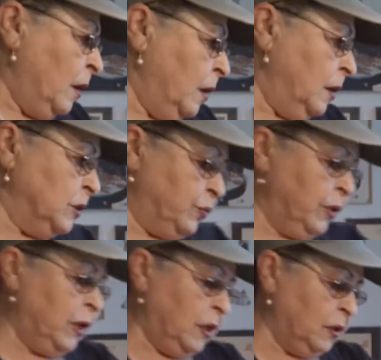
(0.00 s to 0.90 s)
is
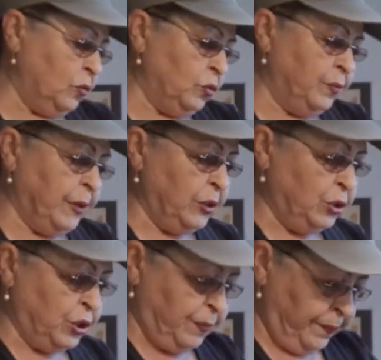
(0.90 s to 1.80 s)
when I get a good
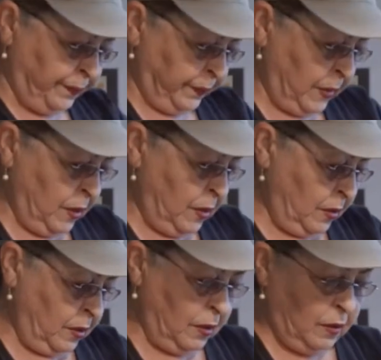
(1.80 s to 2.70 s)
bunch,
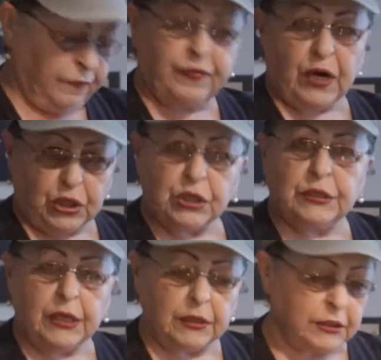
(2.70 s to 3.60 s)
fresh
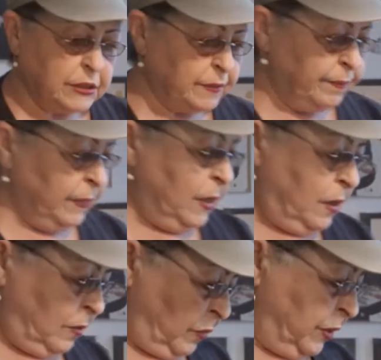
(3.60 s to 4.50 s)
that is,
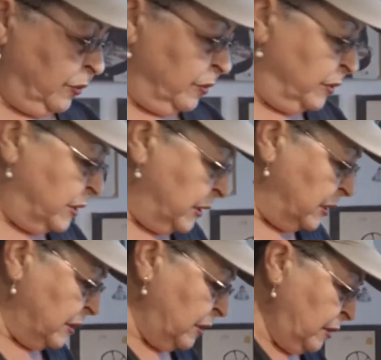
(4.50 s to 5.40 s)
when they're in
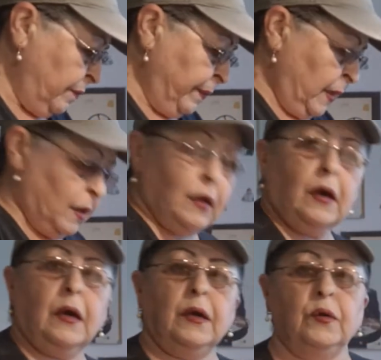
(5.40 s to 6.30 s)
season,
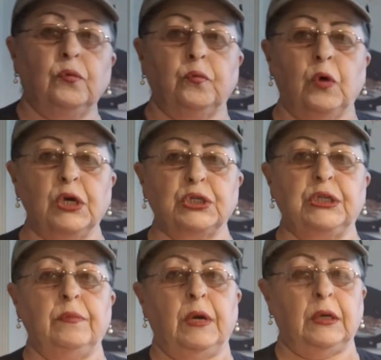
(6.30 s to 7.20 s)
I wash them, I